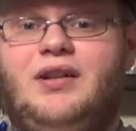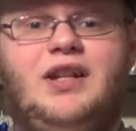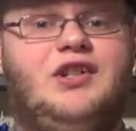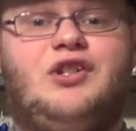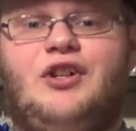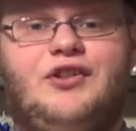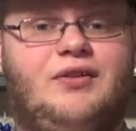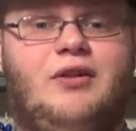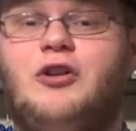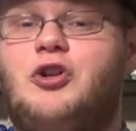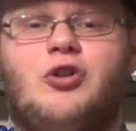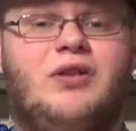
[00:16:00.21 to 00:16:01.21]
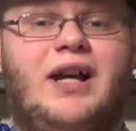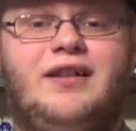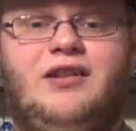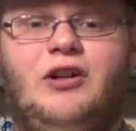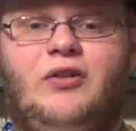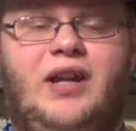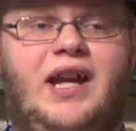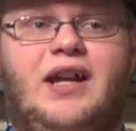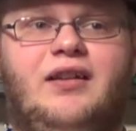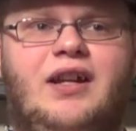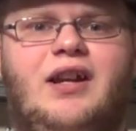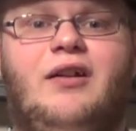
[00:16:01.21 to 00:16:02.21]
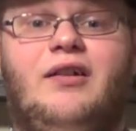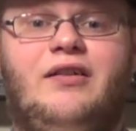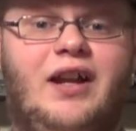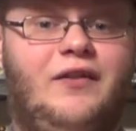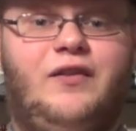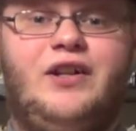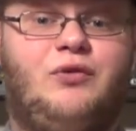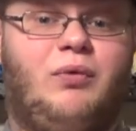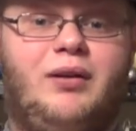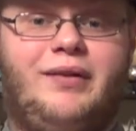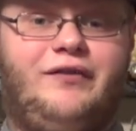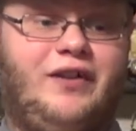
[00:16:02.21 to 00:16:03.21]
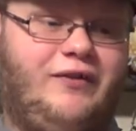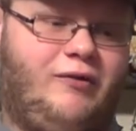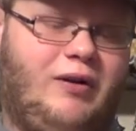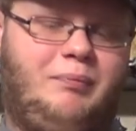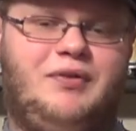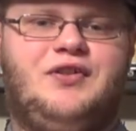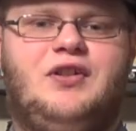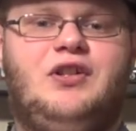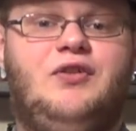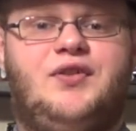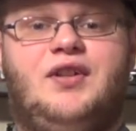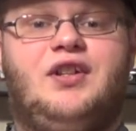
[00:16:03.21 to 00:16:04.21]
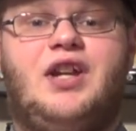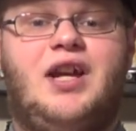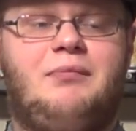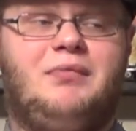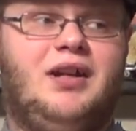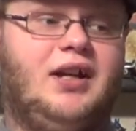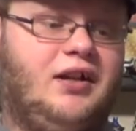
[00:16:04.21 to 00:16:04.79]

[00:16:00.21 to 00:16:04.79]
is just a cool idea, and definitely is one of my favorite weapons to use in the game.